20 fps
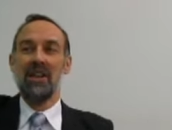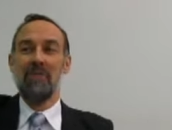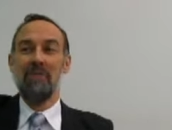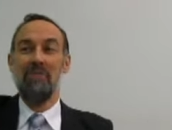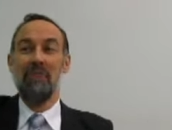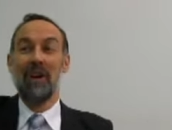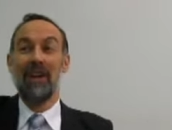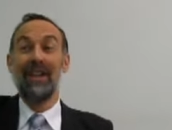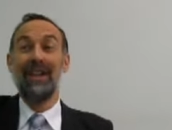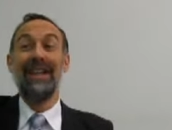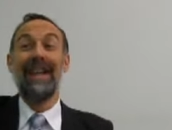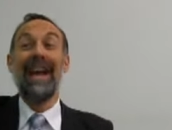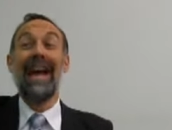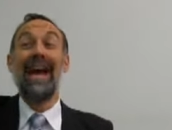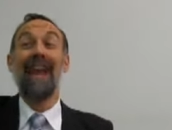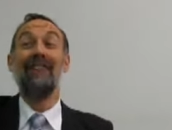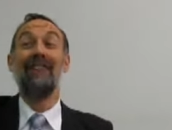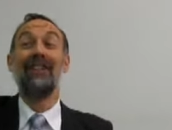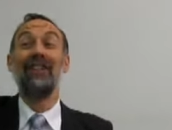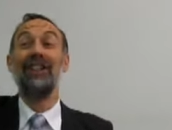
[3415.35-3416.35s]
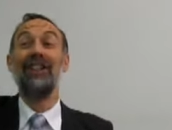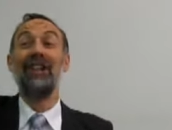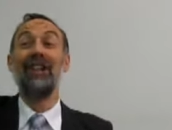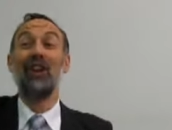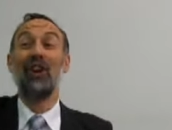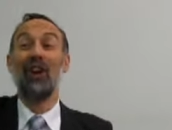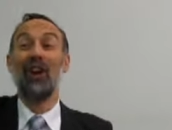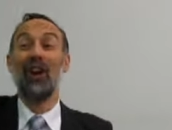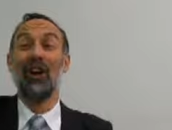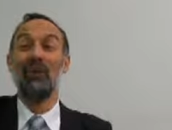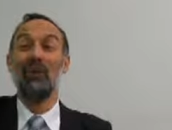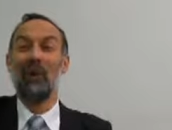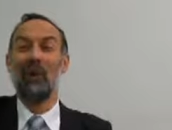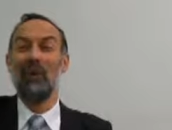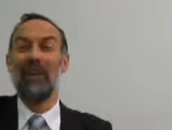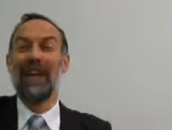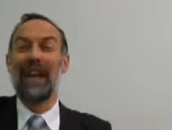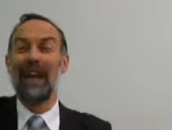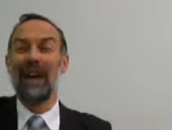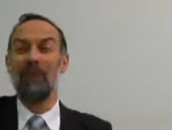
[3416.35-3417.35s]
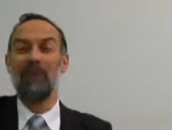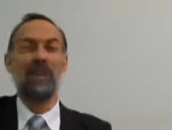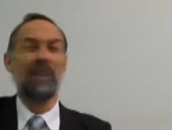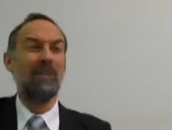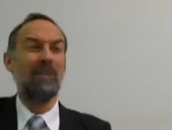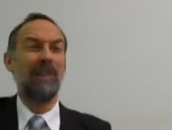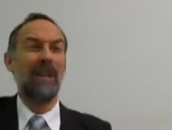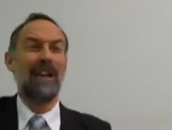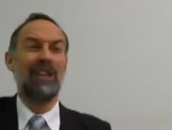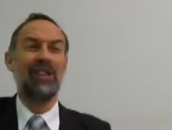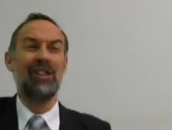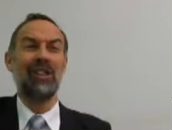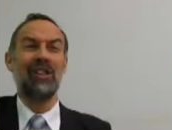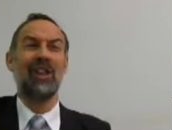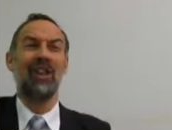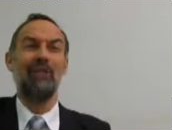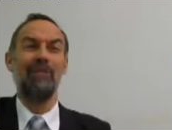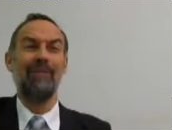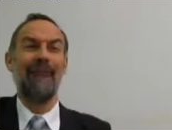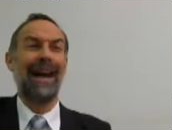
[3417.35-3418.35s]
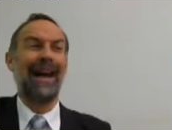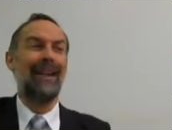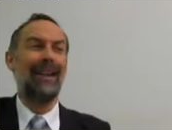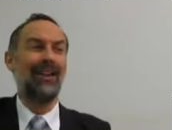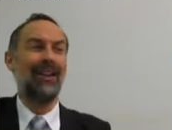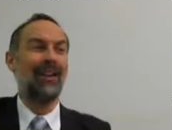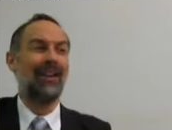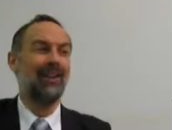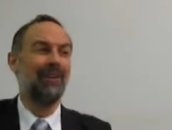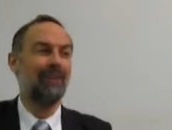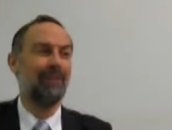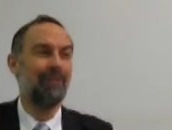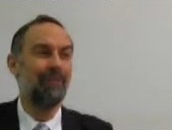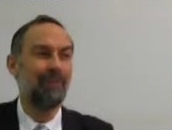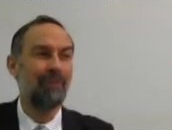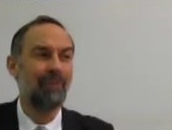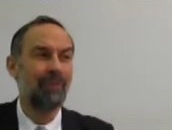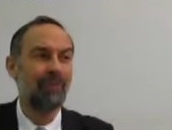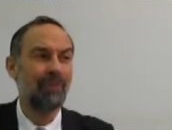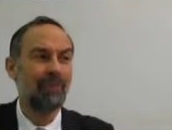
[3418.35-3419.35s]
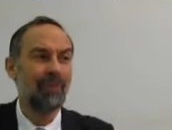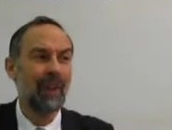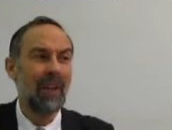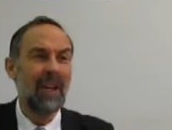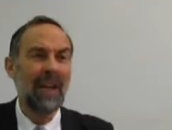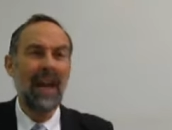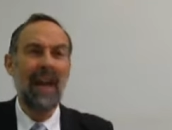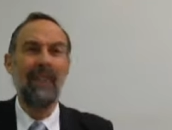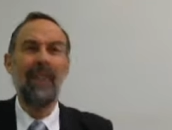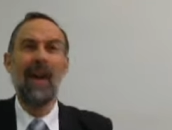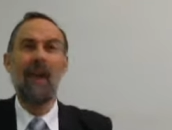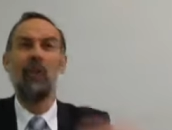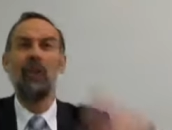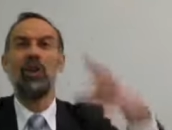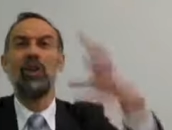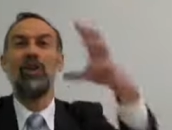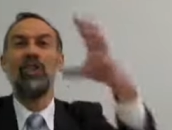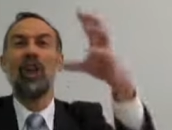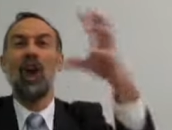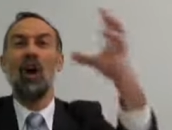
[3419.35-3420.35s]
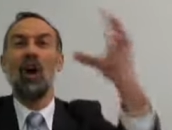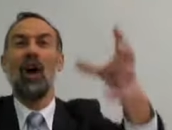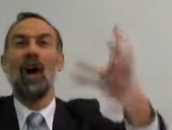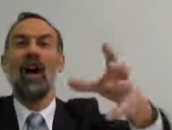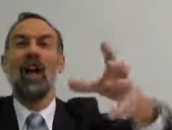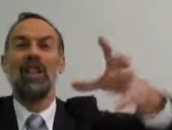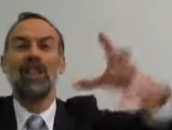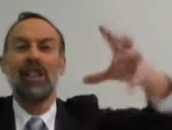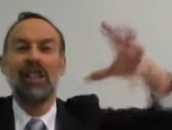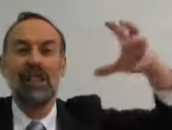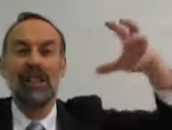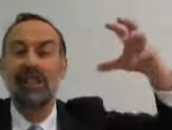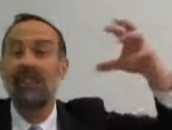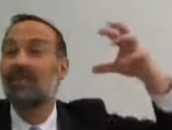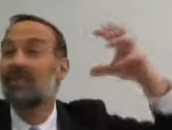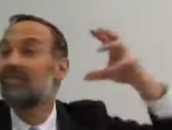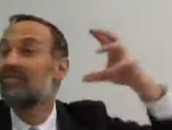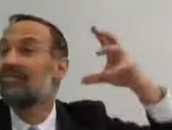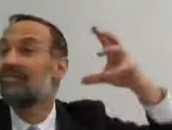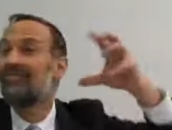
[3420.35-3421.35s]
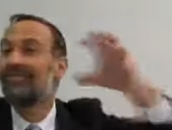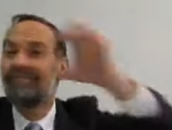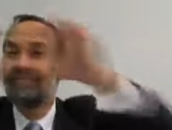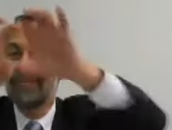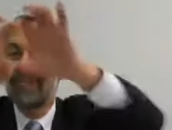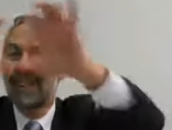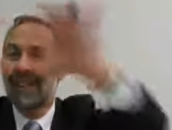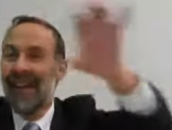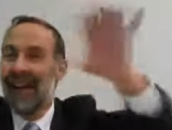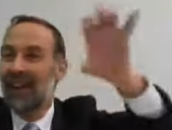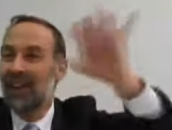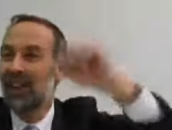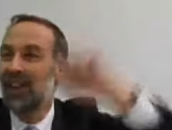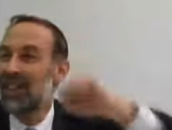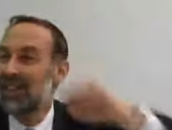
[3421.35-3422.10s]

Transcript: But in the heavenly court, when we get up to the Beis Din Shel Malach, and they will show us, how shall I